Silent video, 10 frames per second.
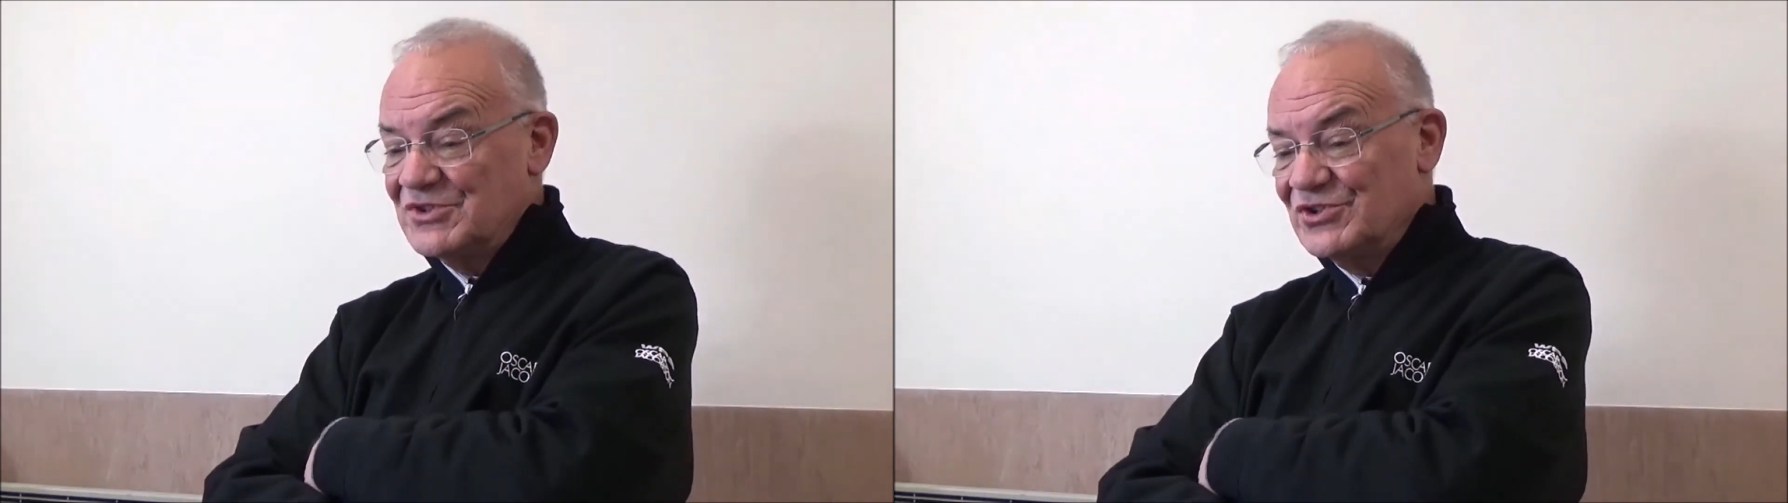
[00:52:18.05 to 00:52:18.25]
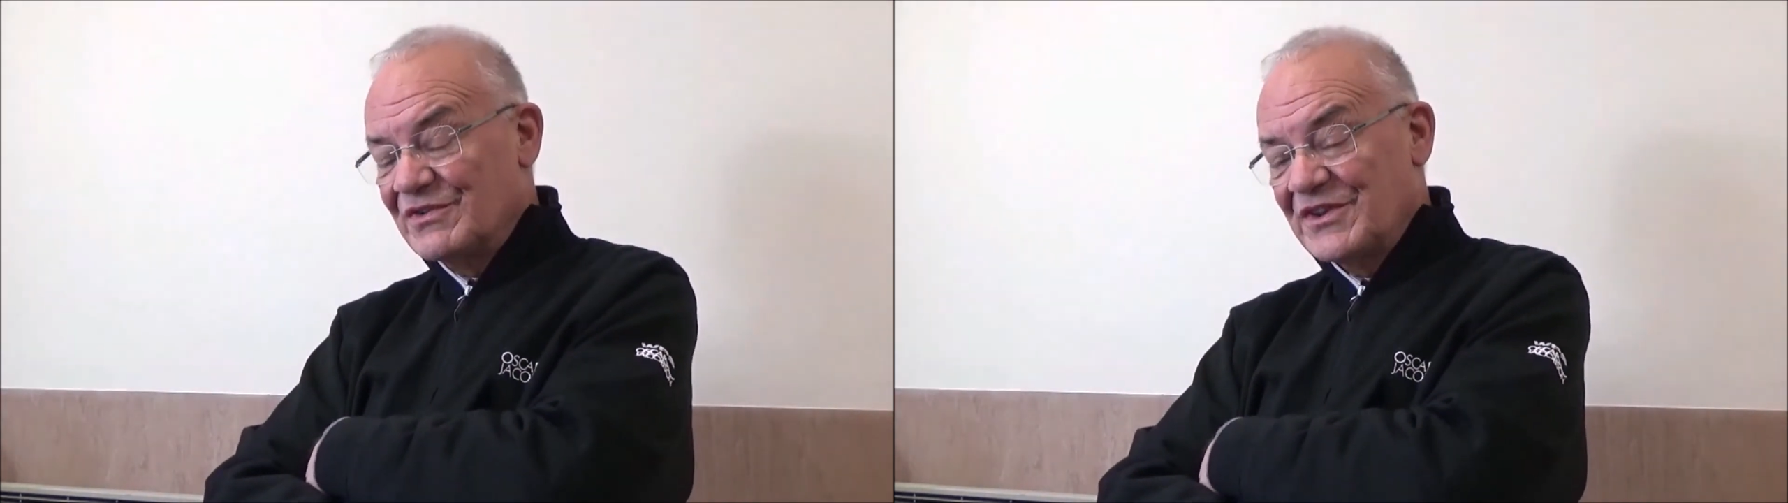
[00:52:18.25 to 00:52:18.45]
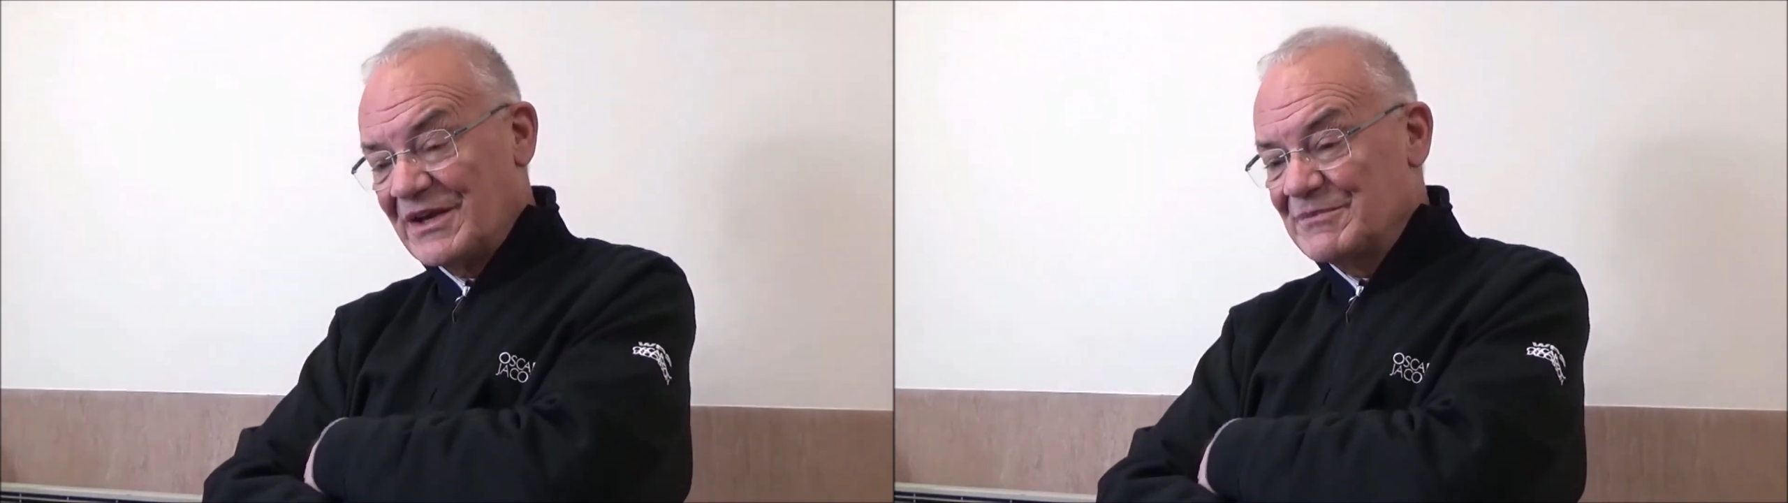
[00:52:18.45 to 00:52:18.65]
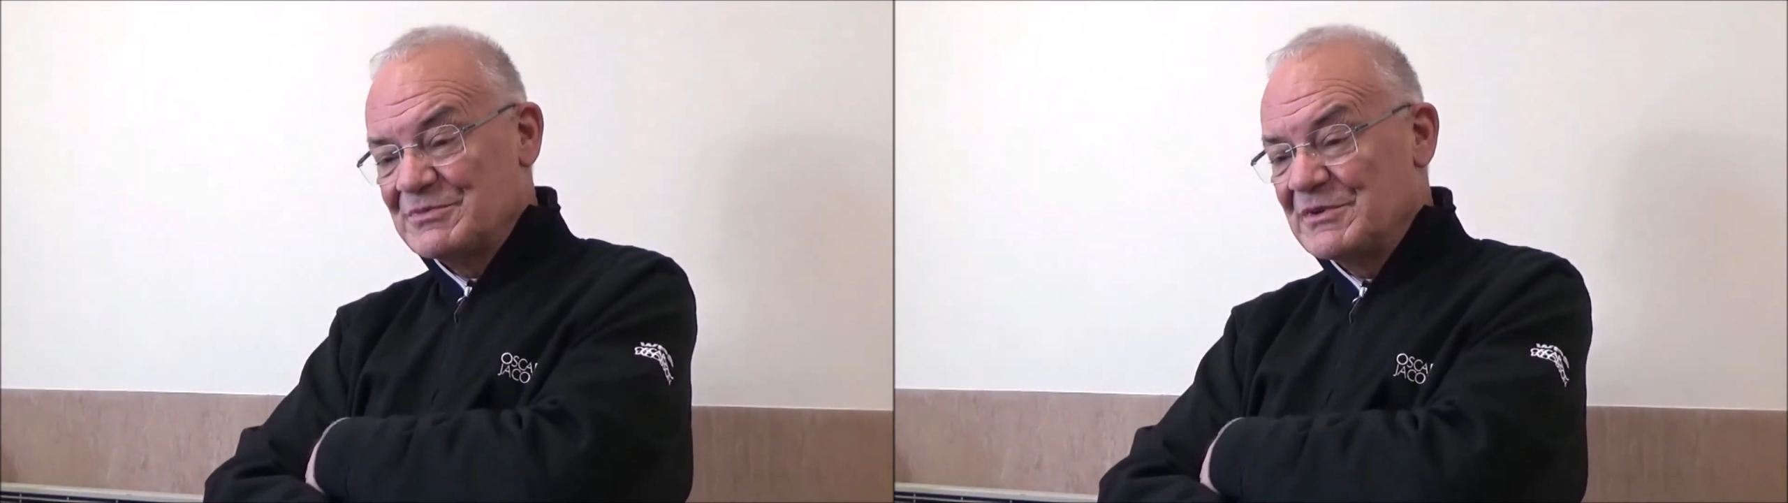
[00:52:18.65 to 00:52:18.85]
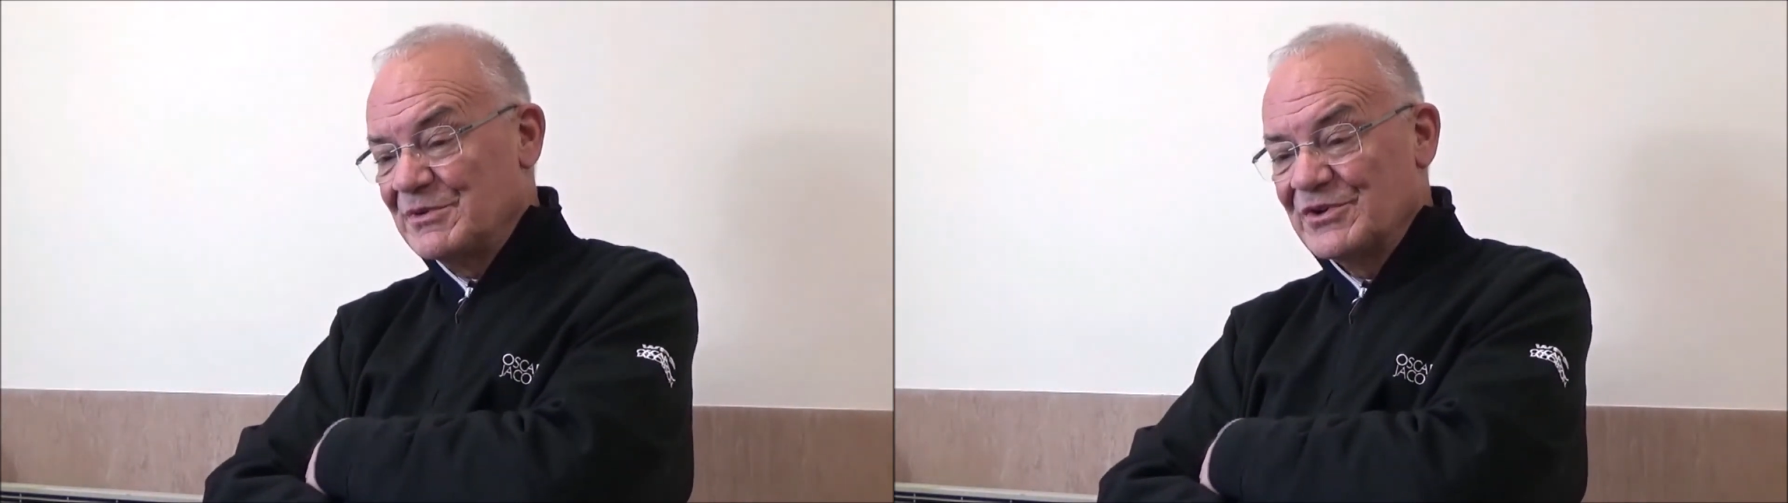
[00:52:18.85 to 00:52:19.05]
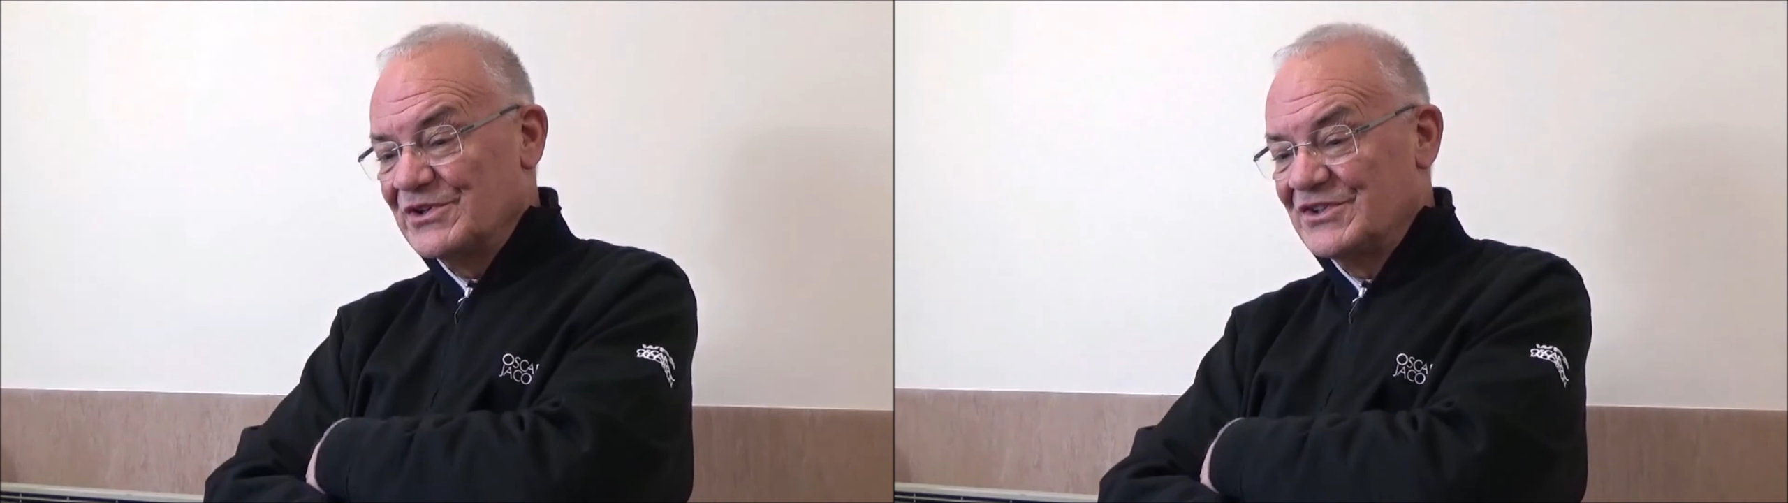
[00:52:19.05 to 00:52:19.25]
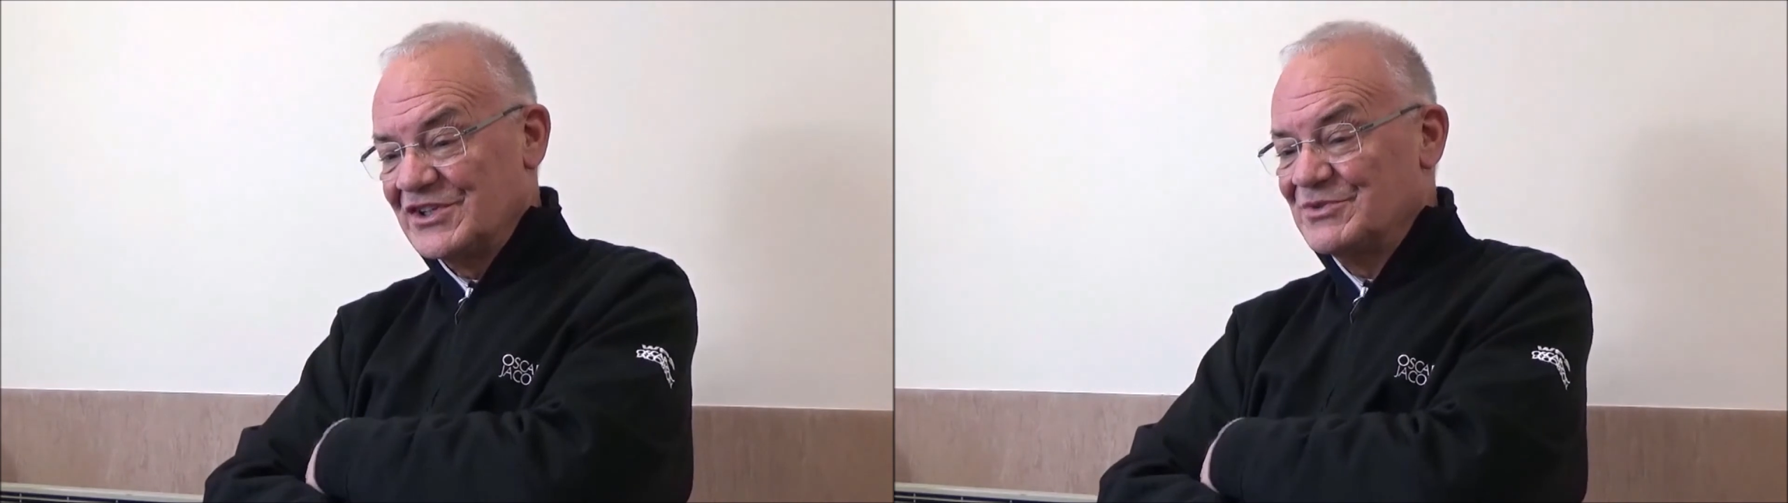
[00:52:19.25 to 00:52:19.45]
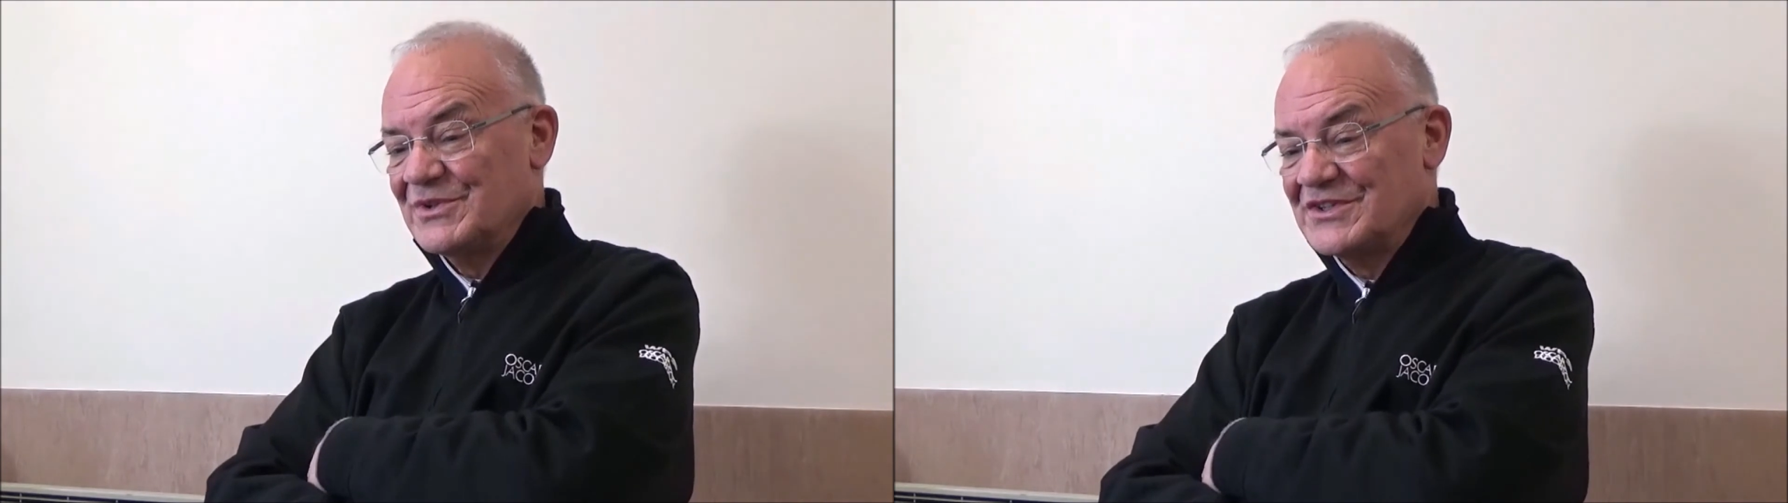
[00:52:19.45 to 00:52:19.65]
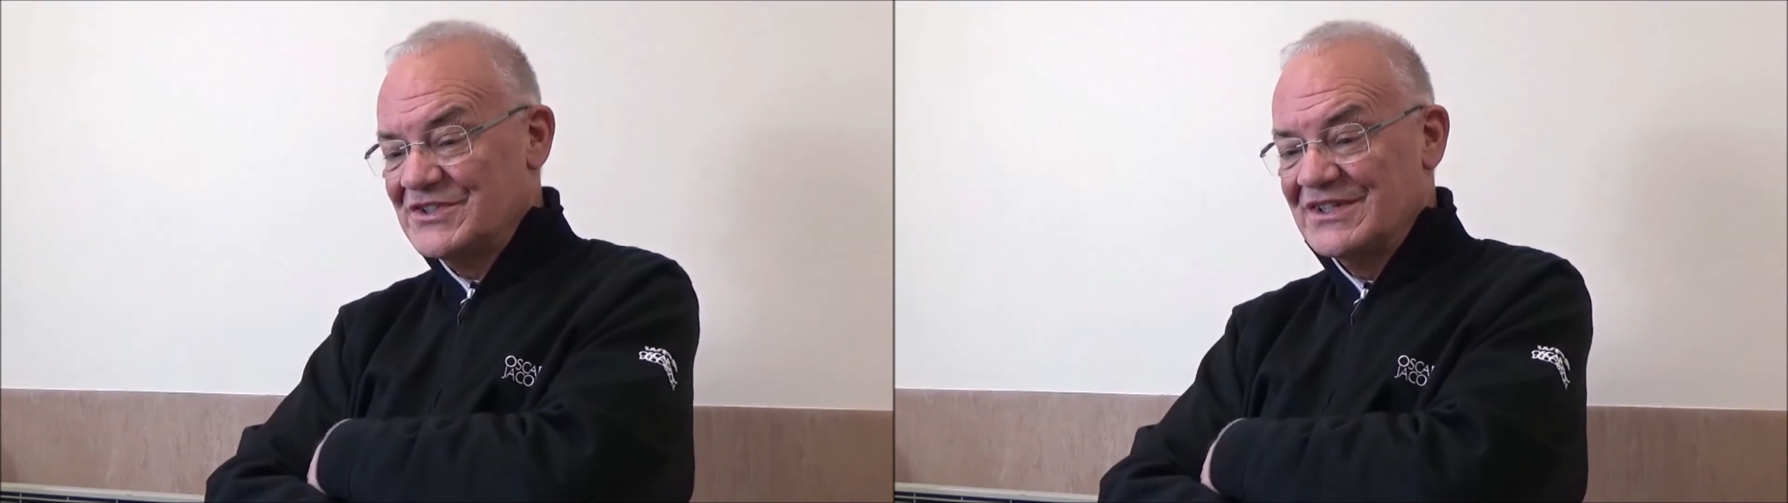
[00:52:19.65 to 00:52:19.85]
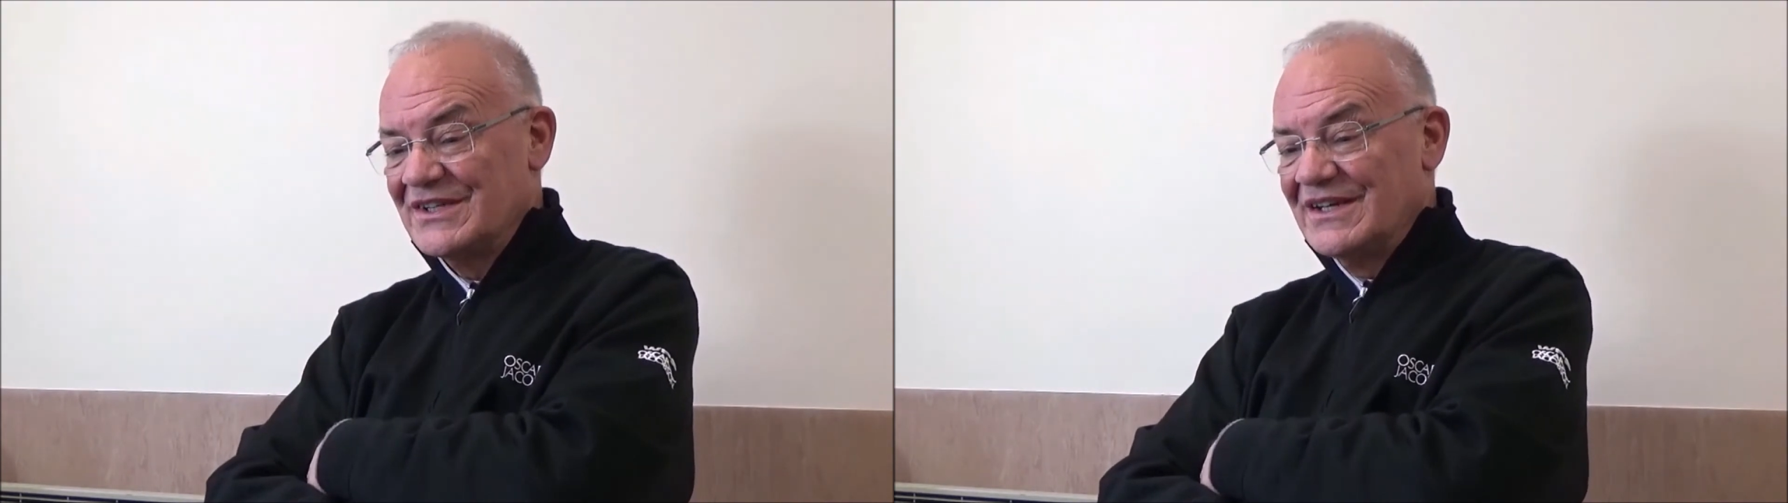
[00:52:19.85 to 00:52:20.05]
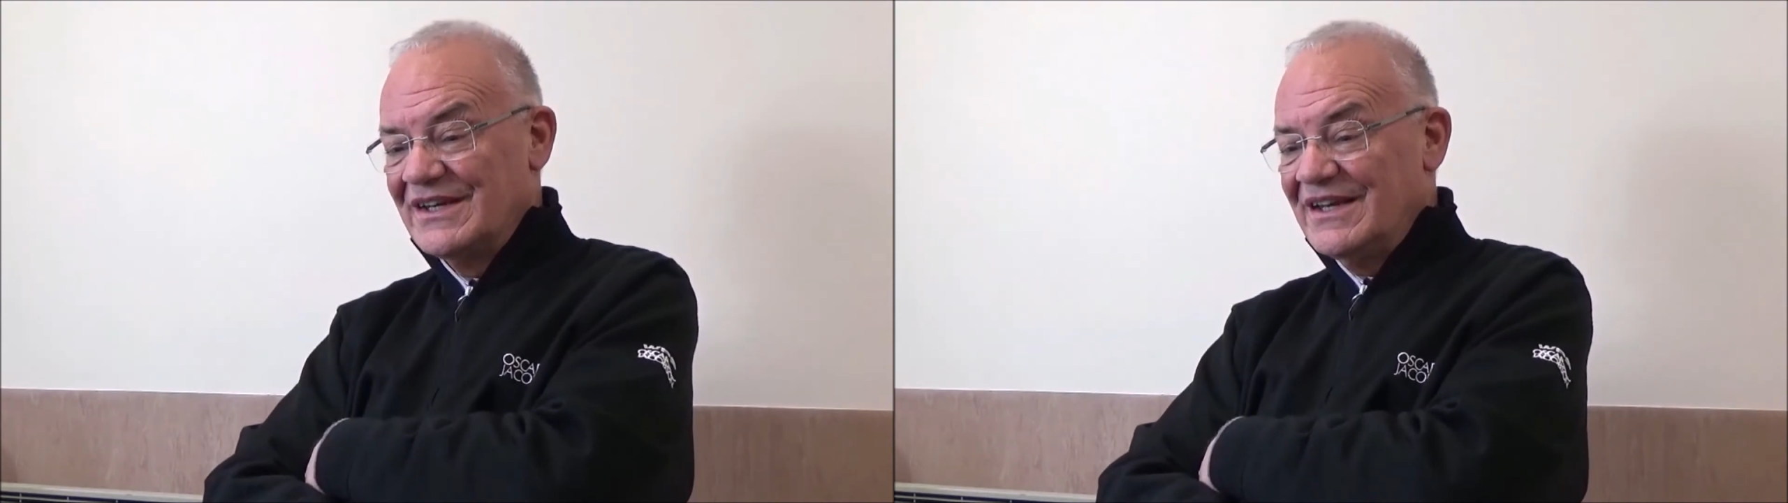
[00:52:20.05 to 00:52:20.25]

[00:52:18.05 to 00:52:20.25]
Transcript: I'm sure if the ambulance people got in touch with us and